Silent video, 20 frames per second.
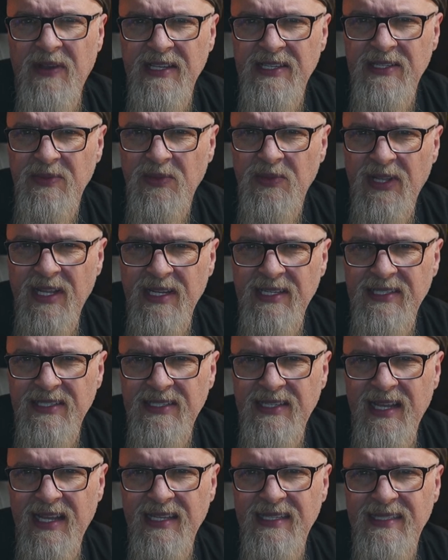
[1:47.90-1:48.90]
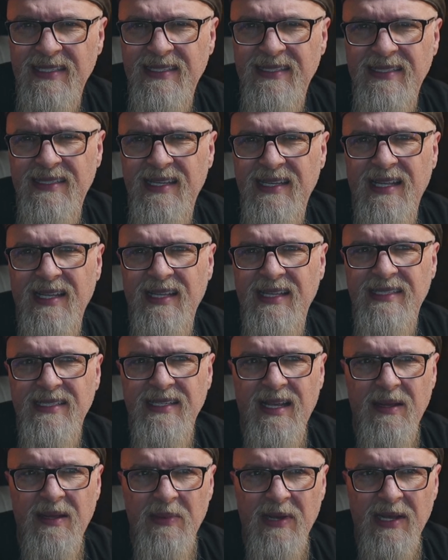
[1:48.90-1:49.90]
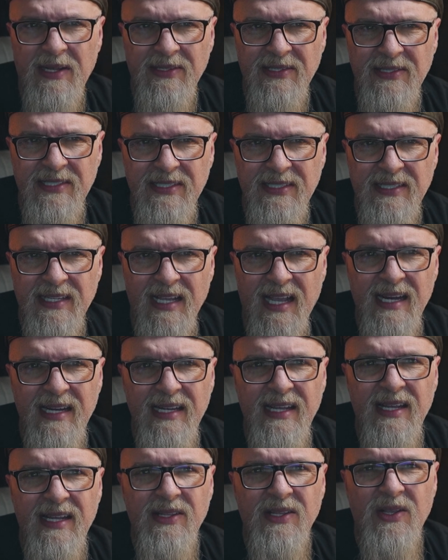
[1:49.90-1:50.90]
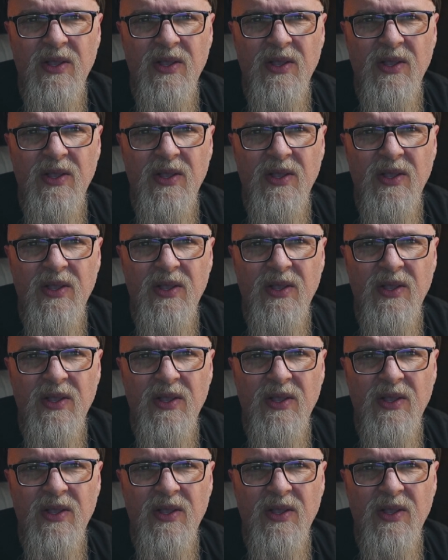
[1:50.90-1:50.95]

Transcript: in religious texts tell us about the society and the